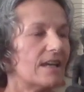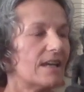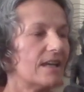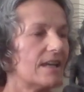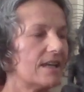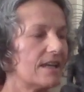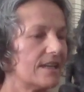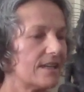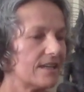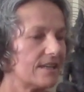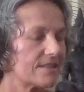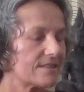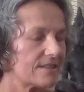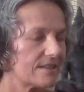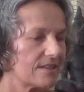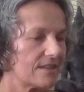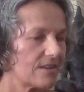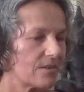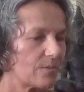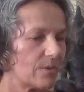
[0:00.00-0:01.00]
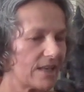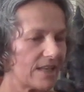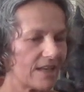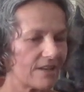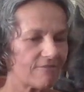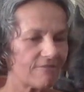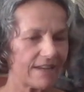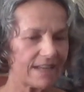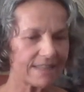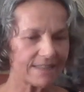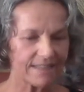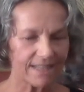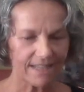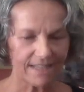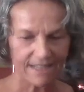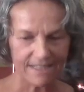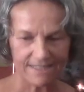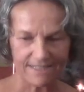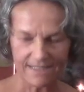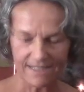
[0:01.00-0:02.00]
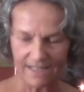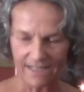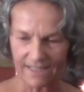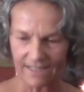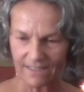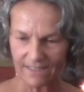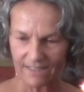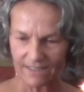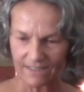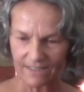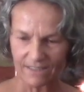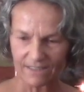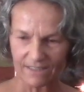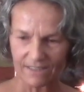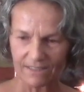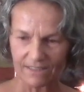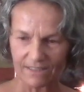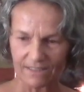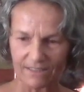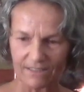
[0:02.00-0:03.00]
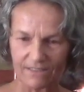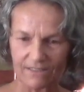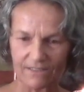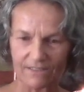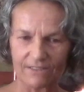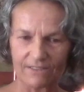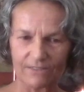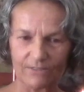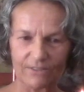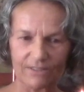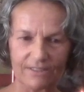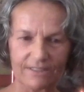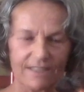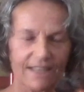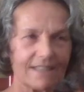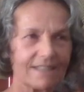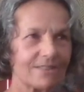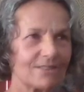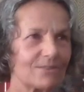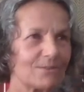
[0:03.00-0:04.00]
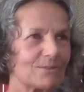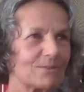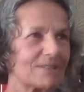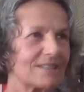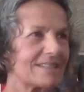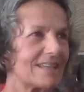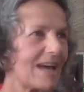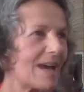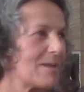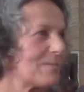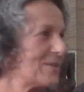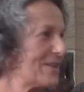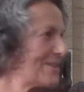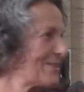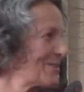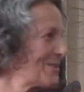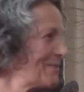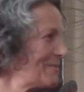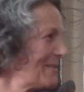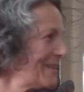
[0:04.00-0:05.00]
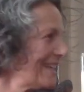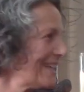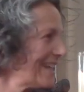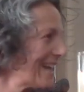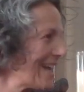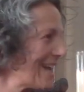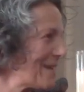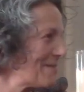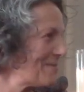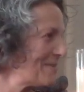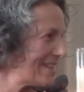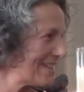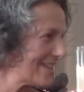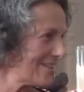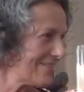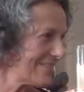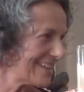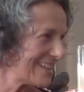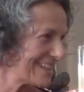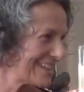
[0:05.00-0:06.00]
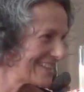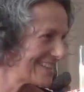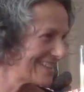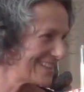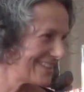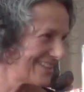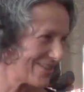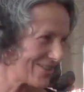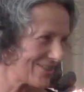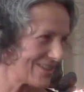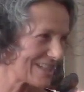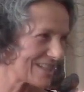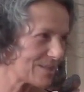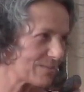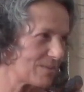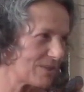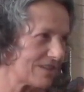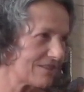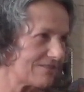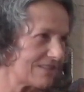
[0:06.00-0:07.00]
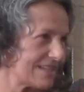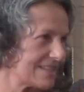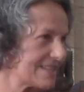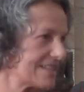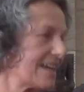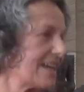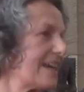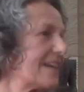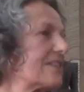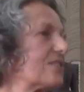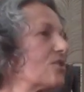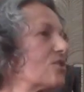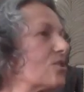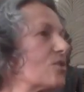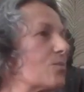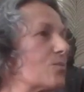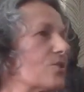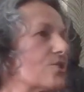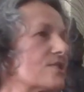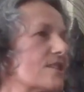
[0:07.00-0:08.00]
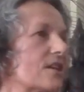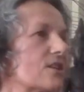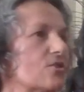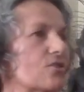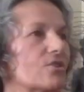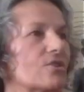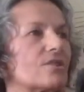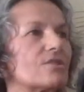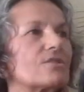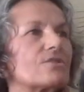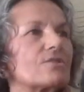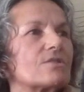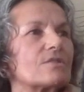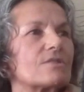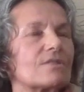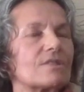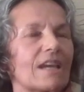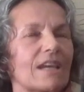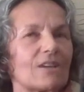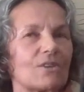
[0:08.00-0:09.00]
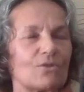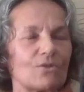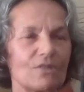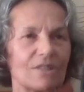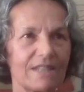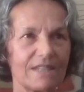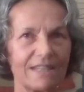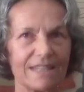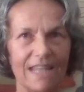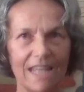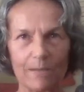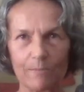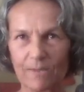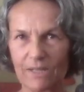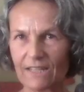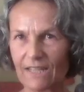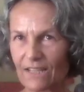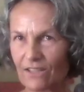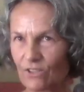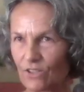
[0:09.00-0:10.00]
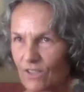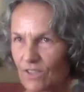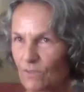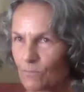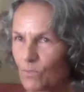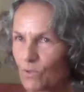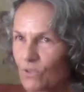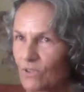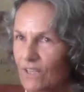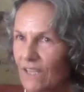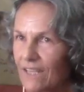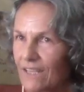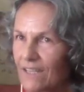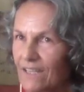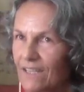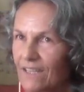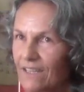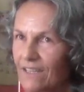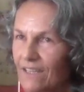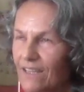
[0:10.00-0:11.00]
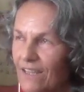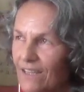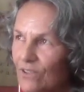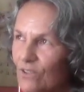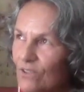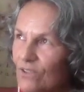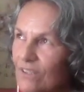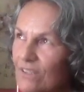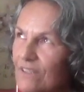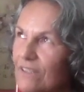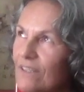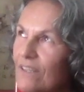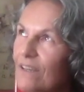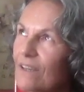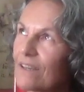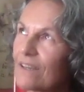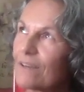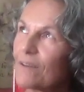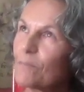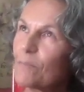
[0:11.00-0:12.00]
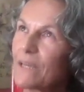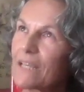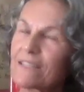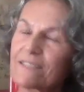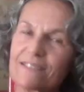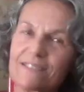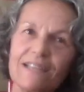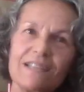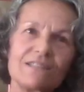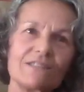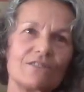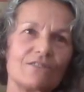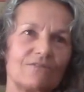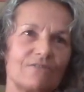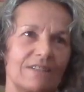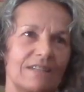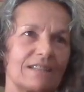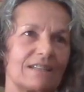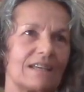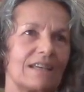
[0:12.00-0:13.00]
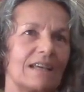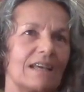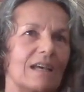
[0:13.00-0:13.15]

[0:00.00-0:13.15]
And when I read that, it's like, oh, that's what's happened to me. I am living her experience. I had no words. I couldn't. I couldn't name it. I couldn't put any. I couldn't make sense of it.